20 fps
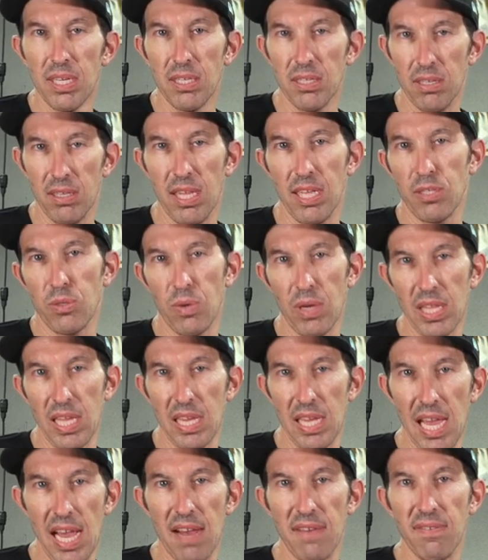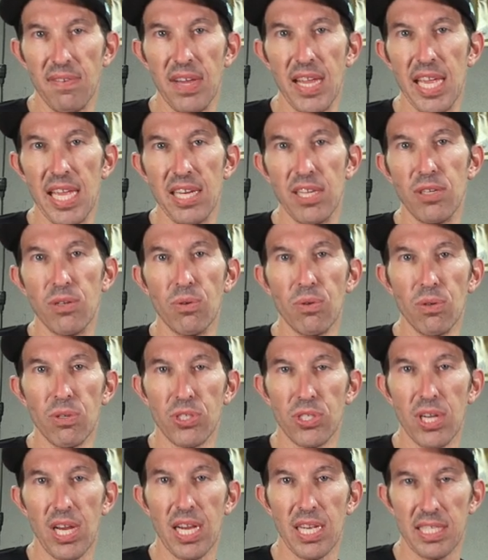so that's why they have a dual
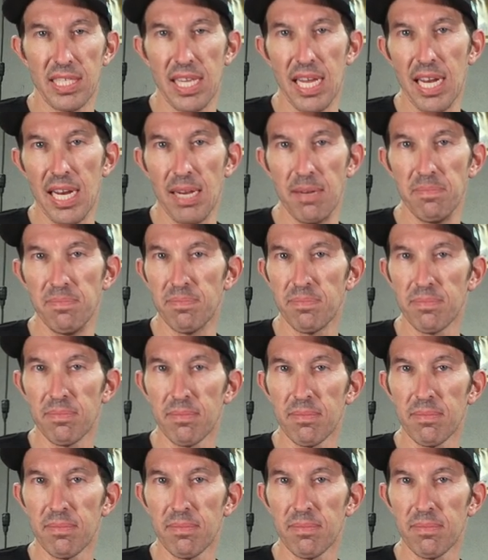shock setup.